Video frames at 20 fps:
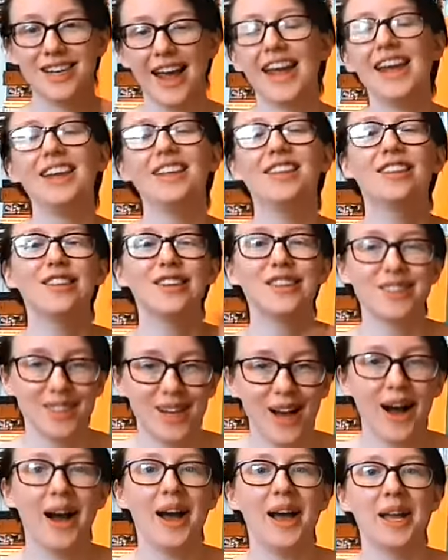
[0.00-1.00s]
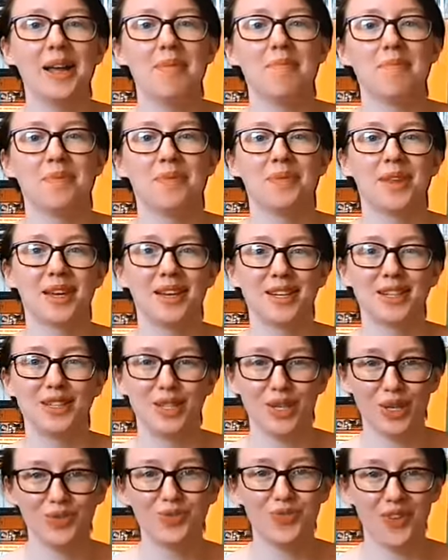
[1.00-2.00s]
Take the time
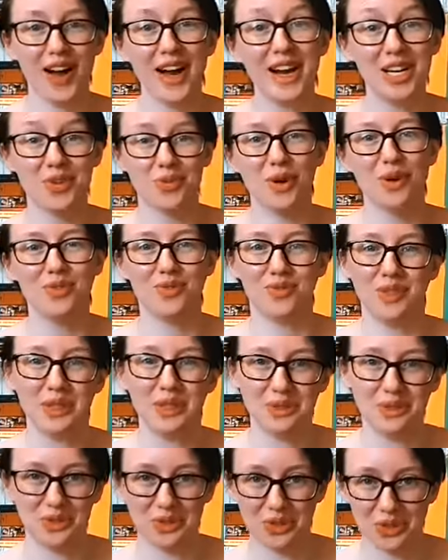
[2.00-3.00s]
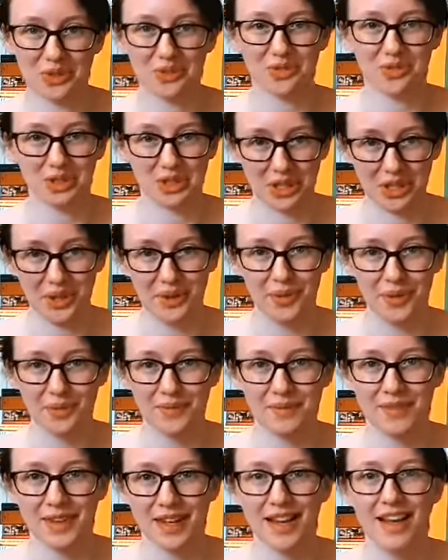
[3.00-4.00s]
to find what feels good for
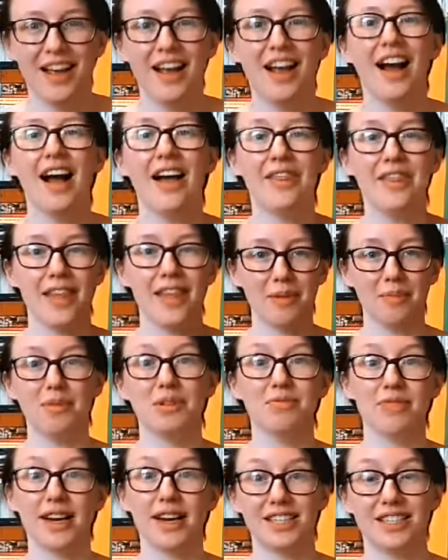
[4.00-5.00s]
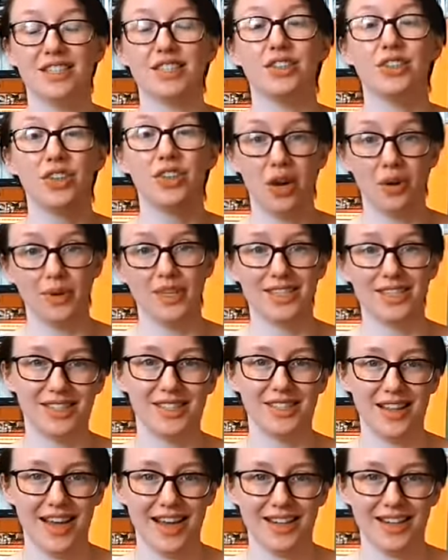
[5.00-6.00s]
you and then be ready to go
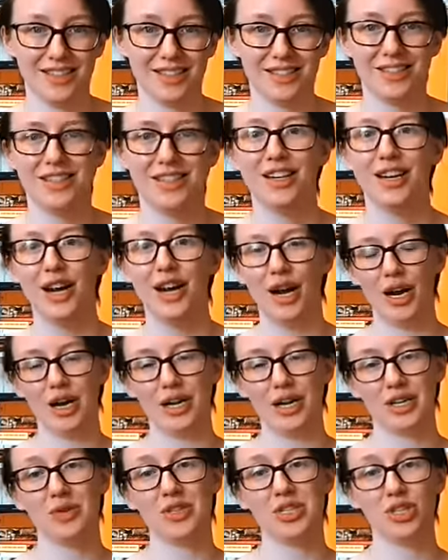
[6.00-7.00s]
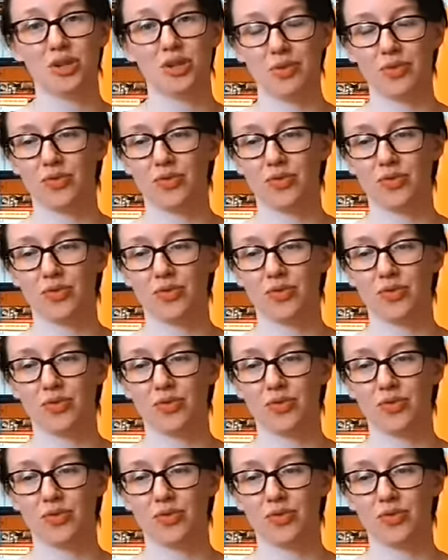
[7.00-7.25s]
into that, uh, go into